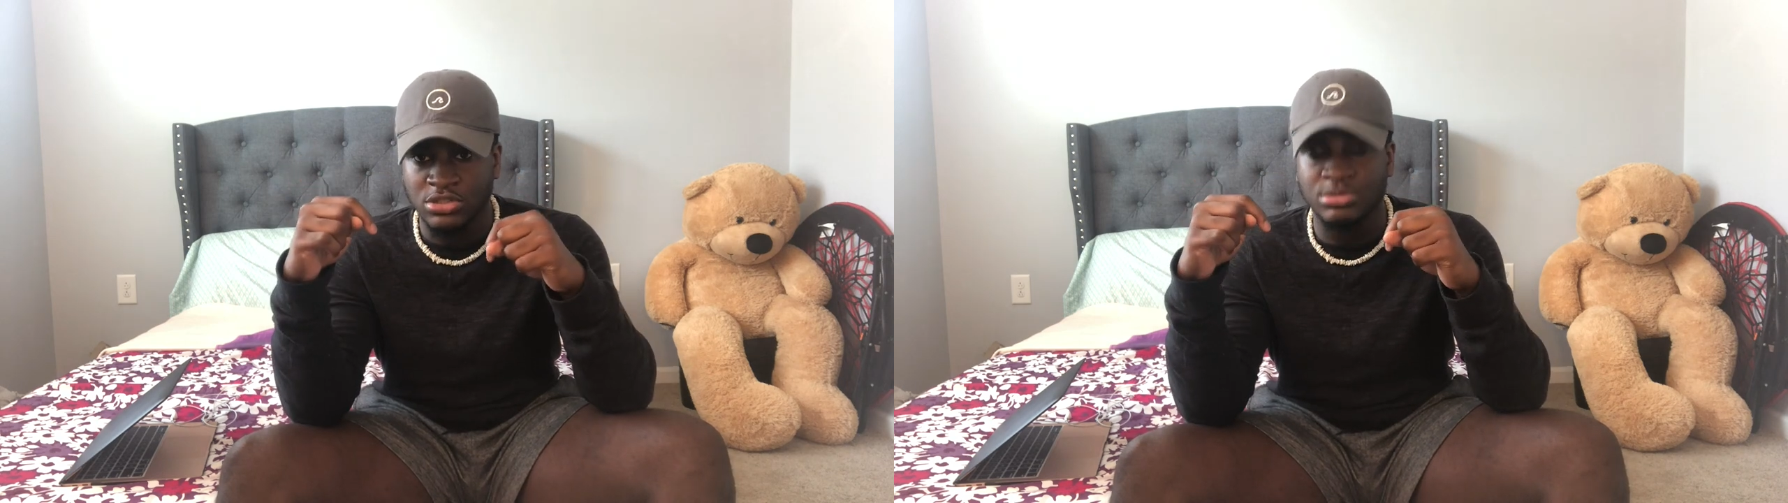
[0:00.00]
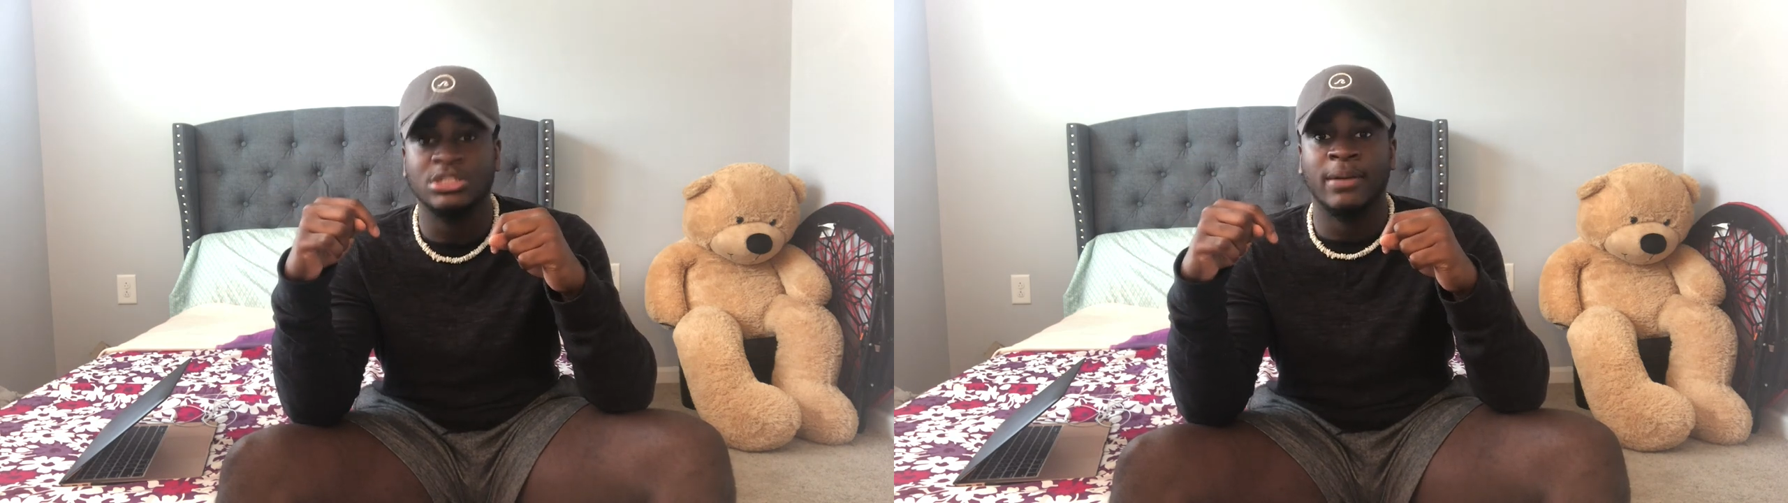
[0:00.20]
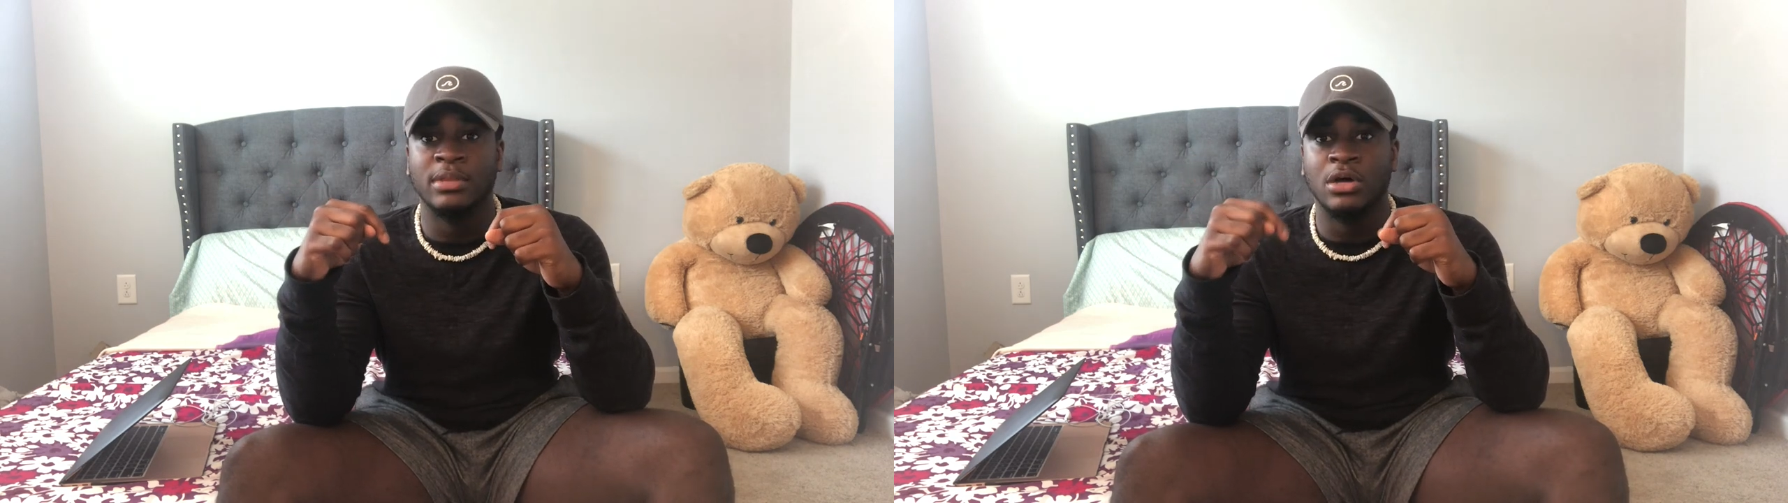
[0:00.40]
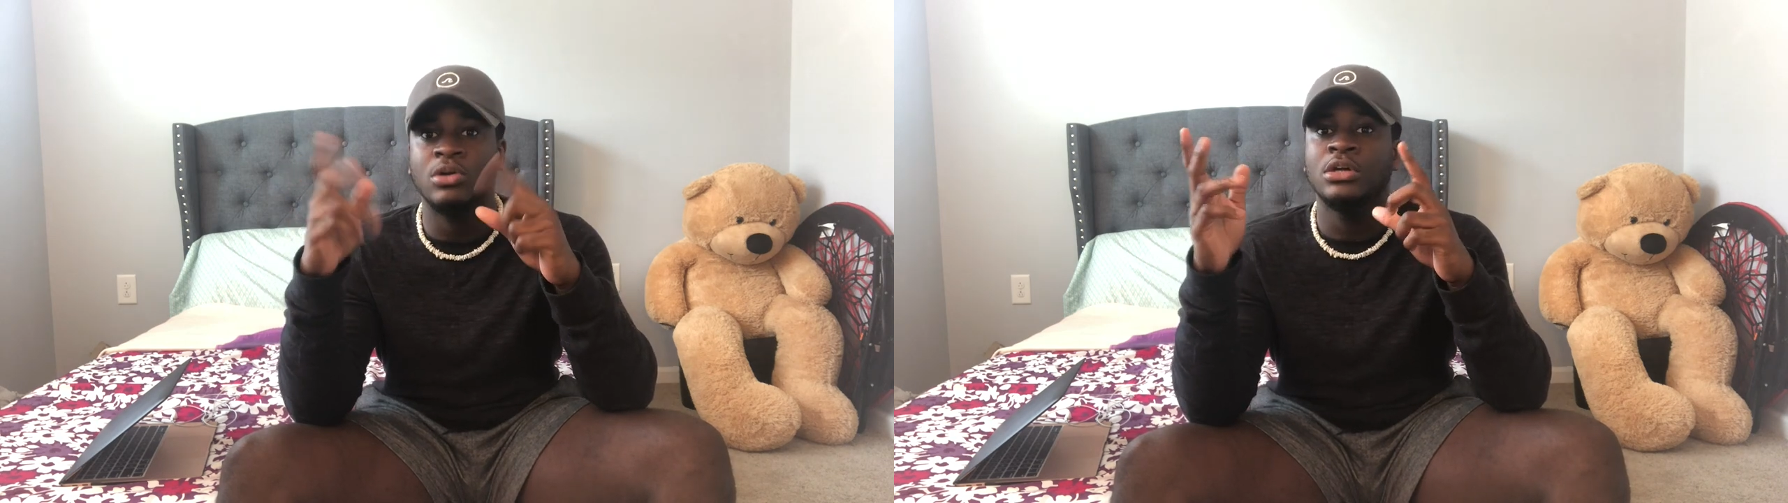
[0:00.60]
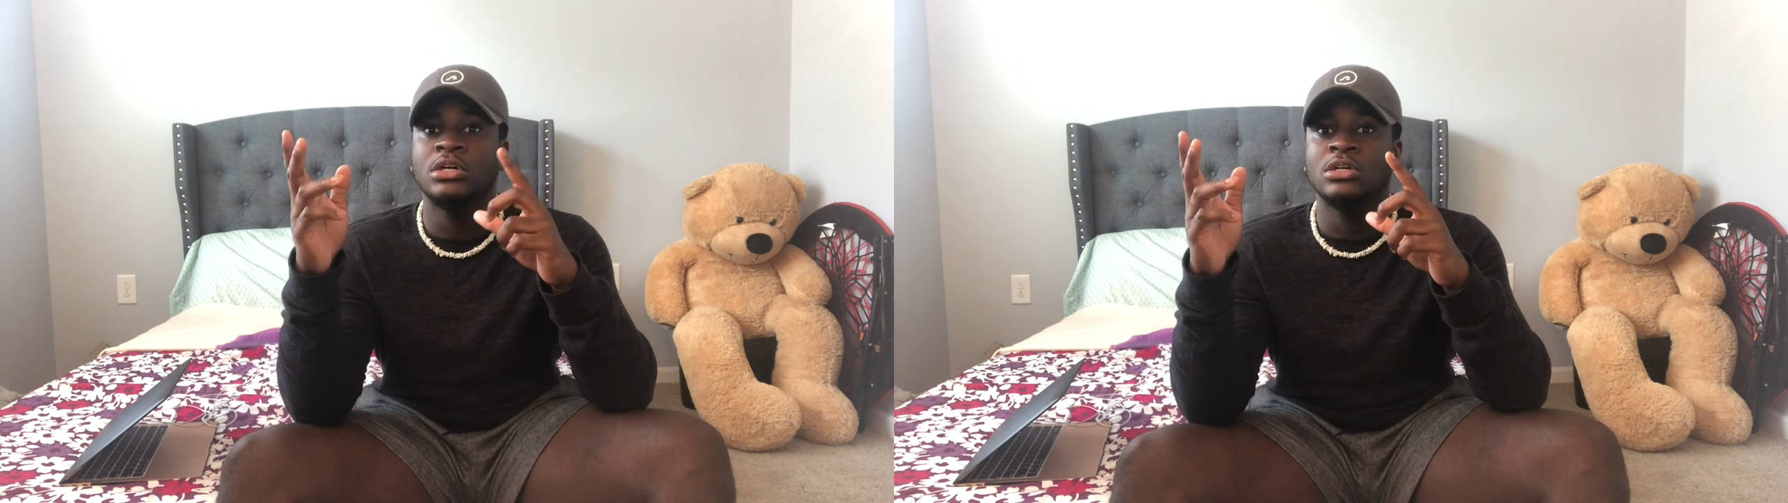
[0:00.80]
description down
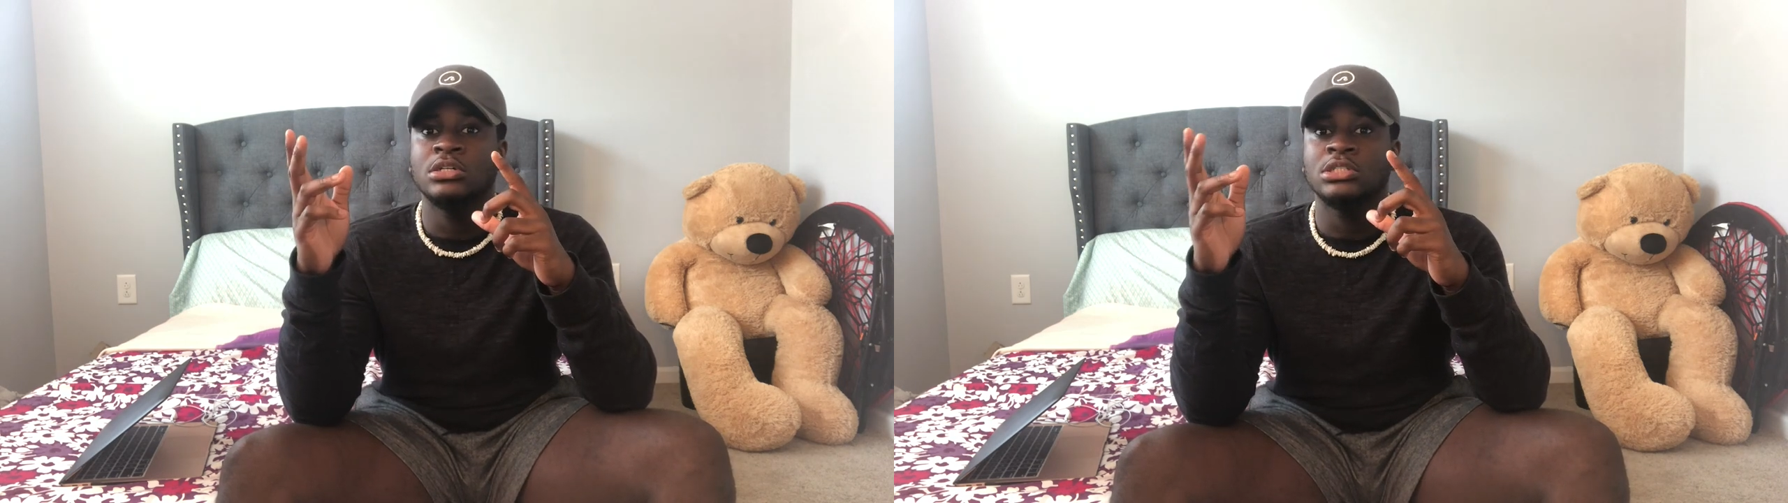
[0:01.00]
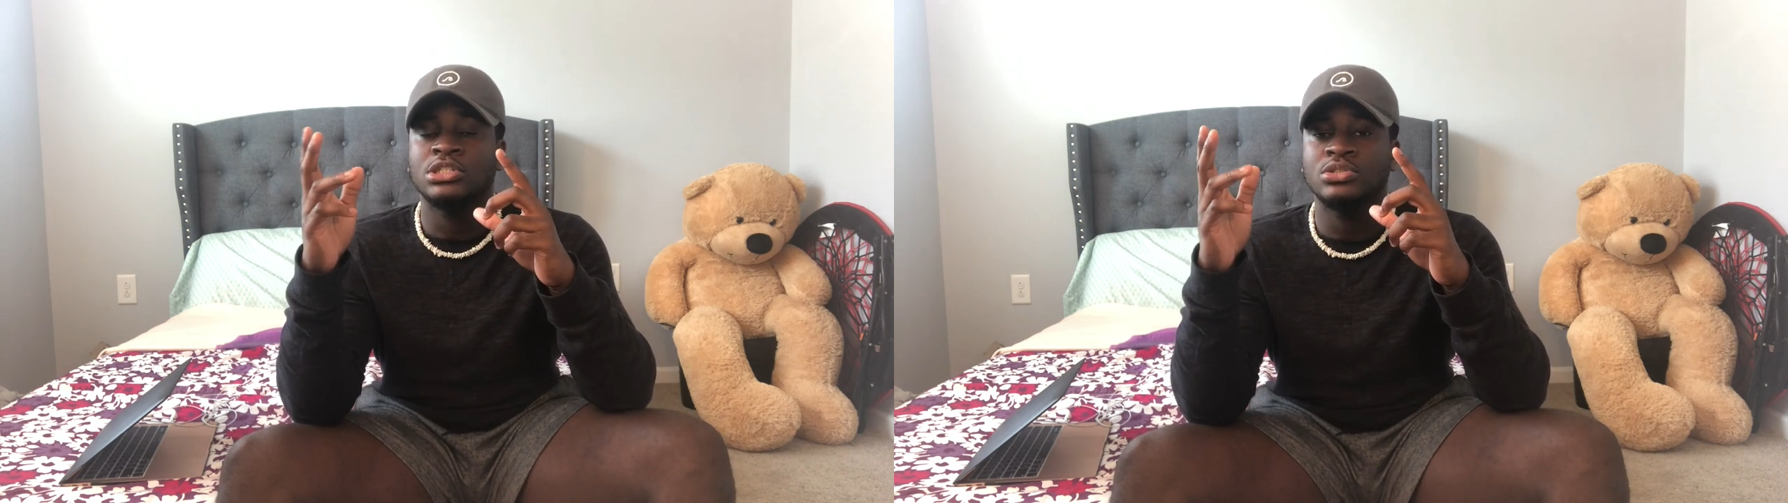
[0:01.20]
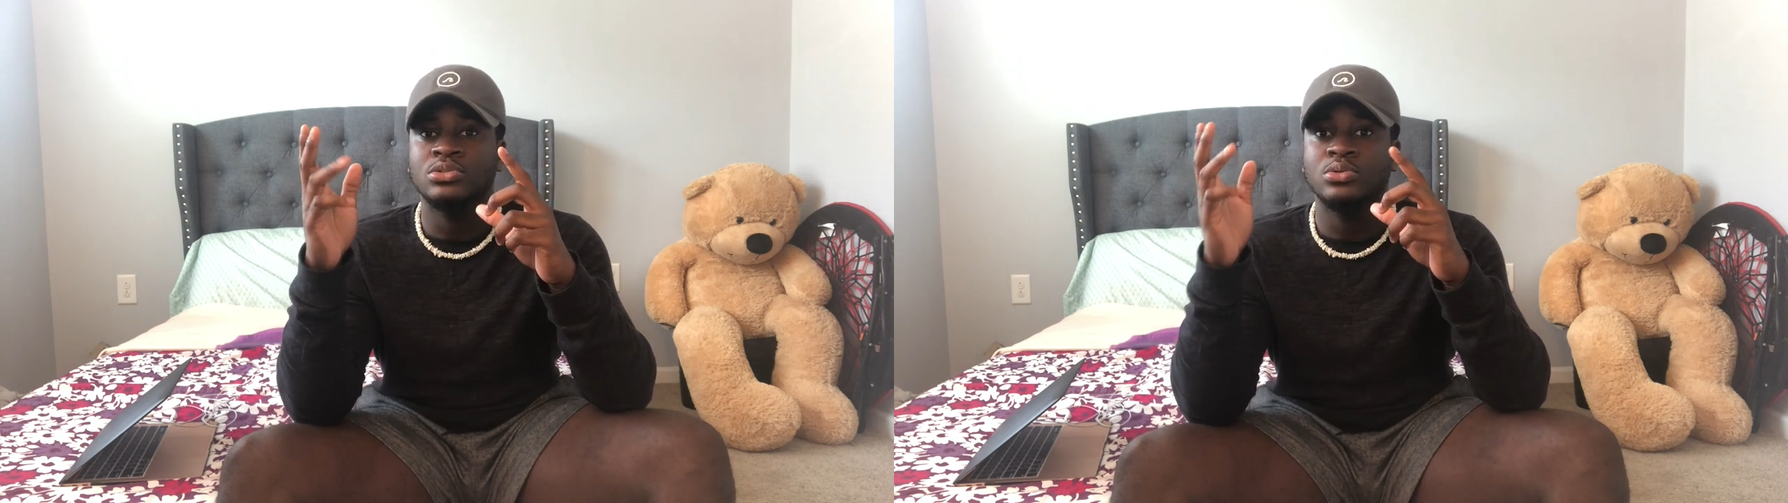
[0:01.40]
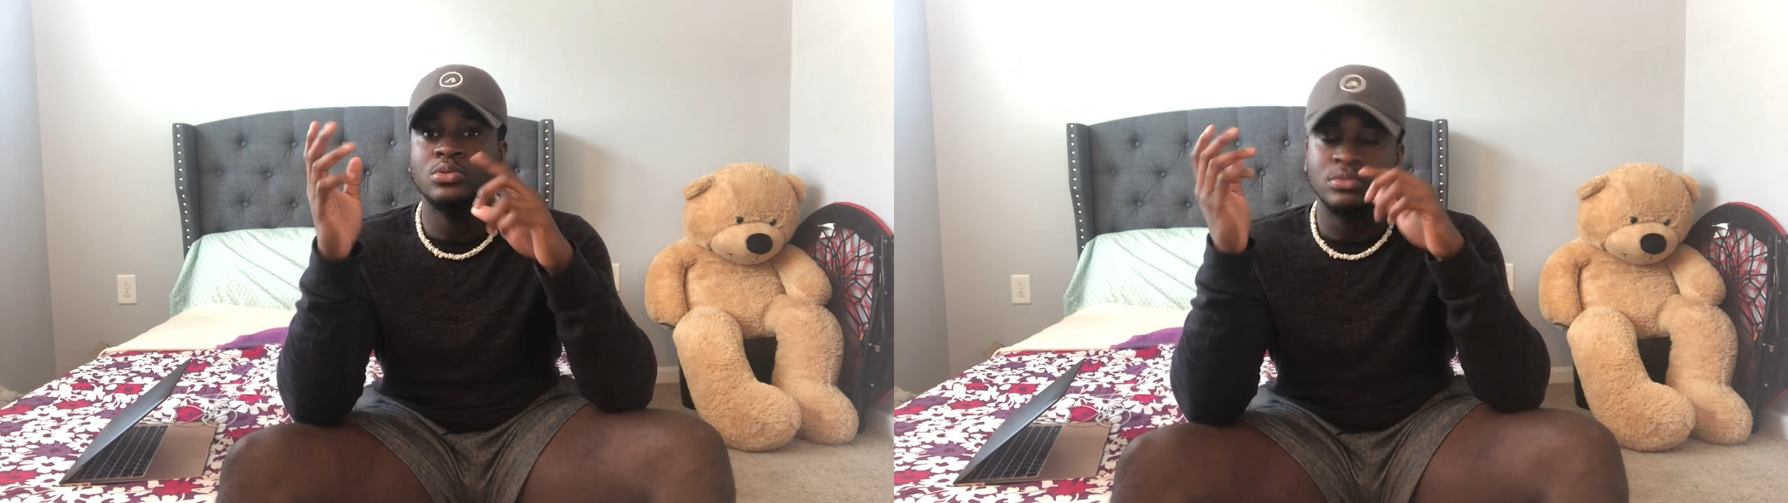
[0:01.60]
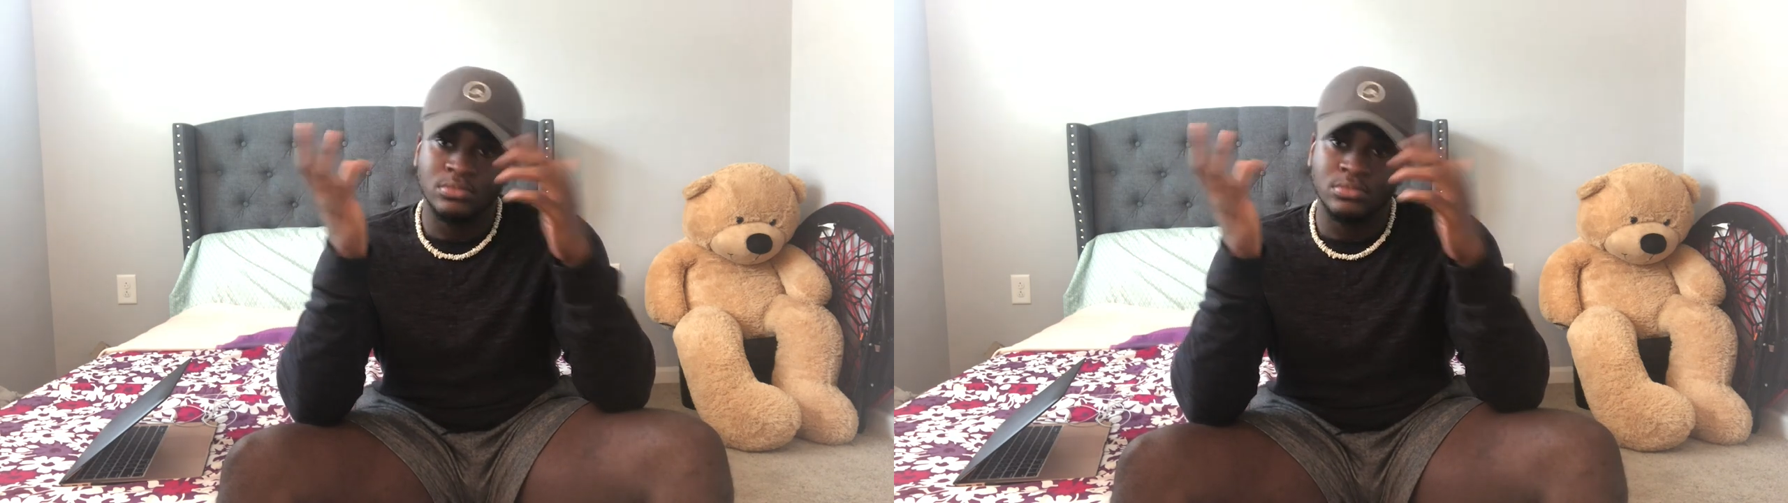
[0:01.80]
below to